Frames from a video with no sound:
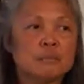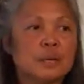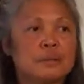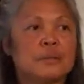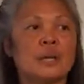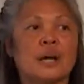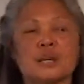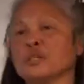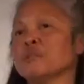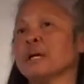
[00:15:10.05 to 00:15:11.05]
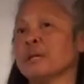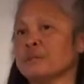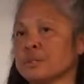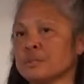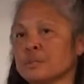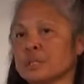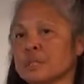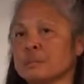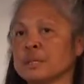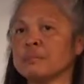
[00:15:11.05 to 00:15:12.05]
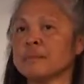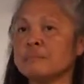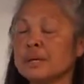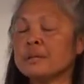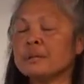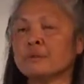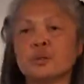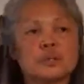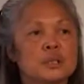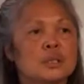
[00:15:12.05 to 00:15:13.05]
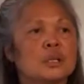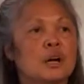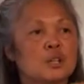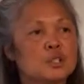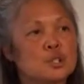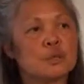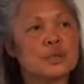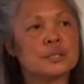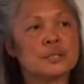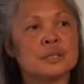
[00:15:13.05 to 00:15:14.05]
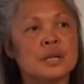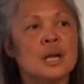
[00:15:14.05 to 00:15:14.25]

better than I know my own stories, because my mother wrote our stories